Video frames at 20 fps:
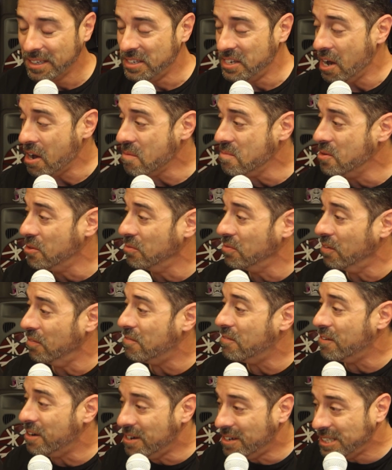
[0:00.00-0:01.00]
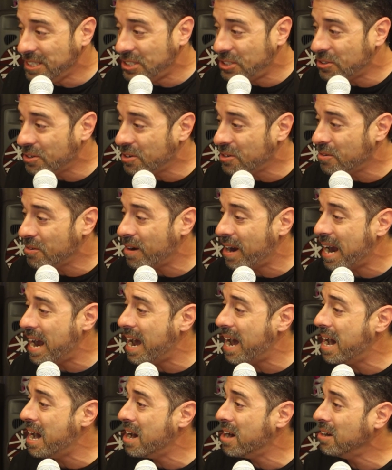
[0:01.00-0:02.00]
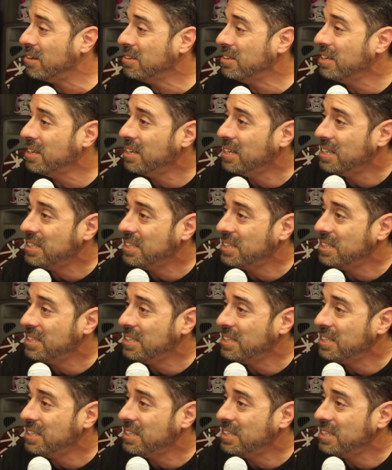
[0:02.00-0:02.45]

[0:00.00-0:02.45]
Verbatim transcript: y'all moved the furniture around,